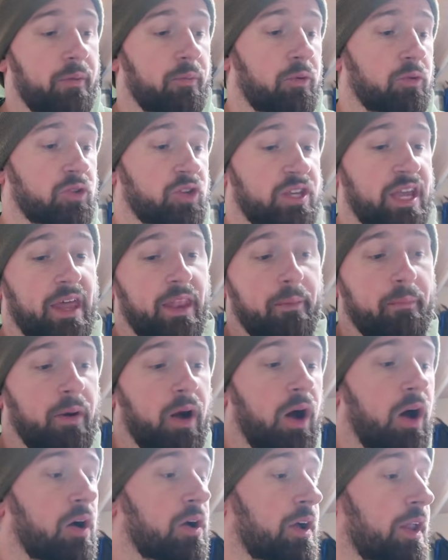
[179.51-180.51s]
and we'll set the
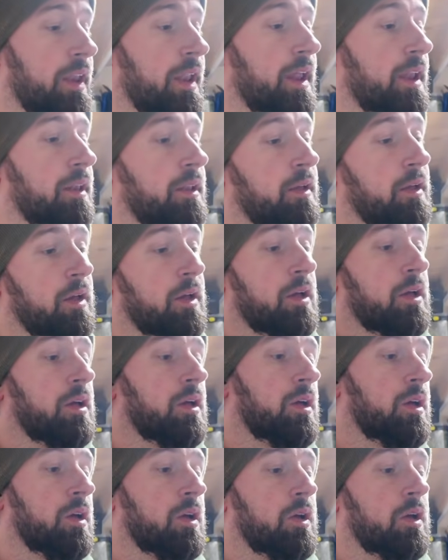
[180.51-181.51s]
mark, and then
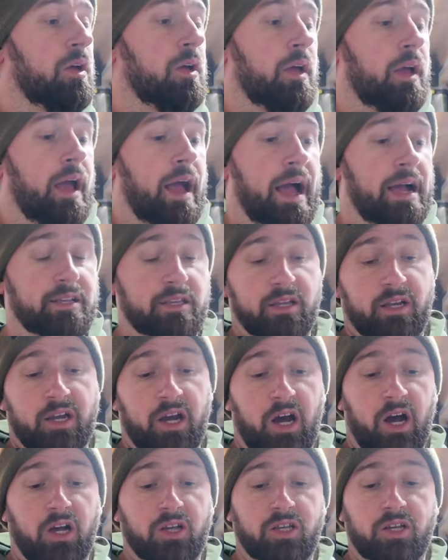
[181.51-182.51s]
as the
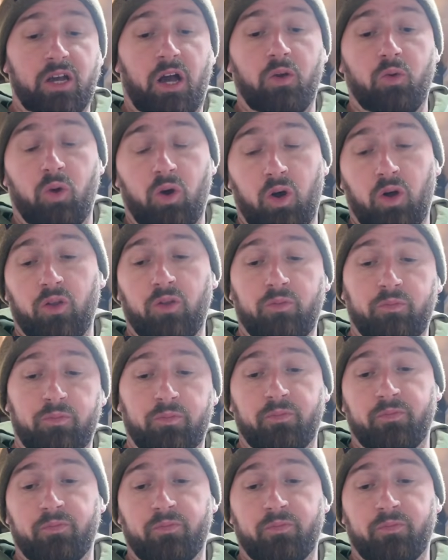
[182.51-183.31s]
casts go on,